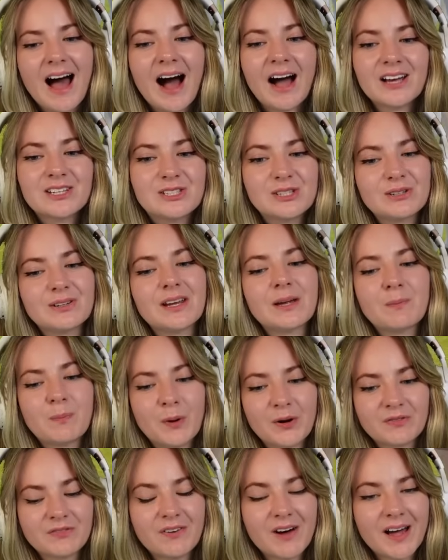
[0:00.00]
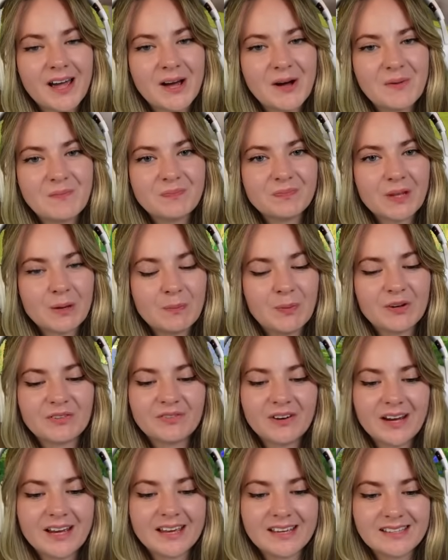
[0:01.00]
I do like Bonfire.
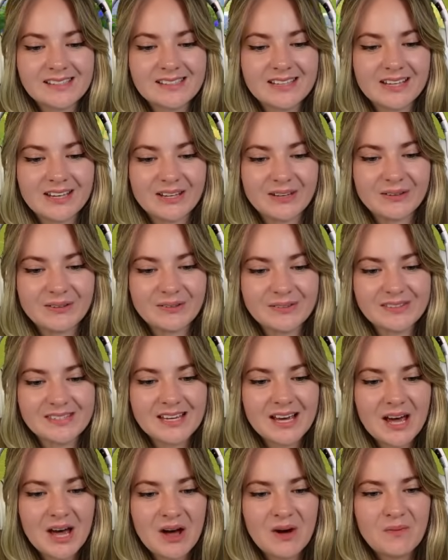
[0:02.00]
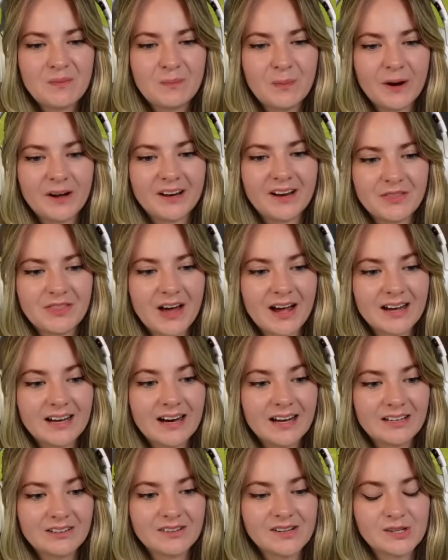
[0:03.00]
Bonfire is cute. But that
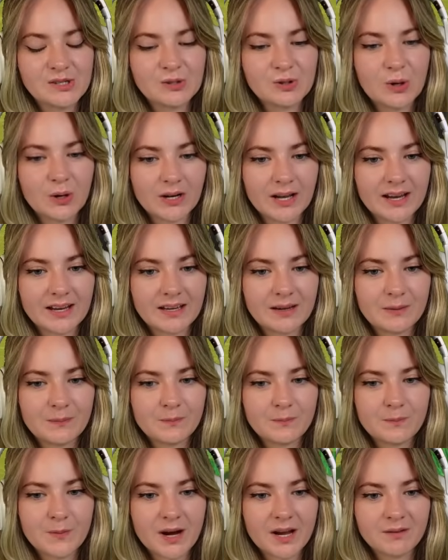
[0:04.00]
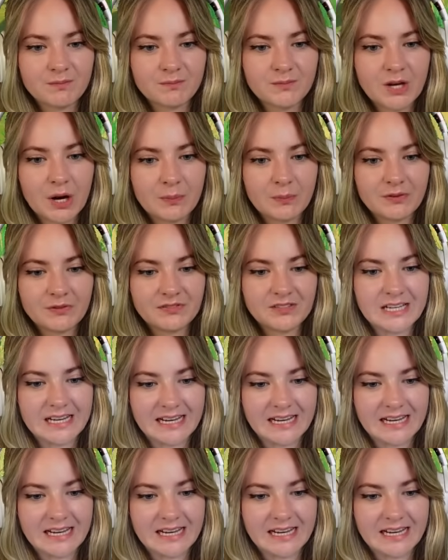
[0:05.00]
color is not, like, my cup of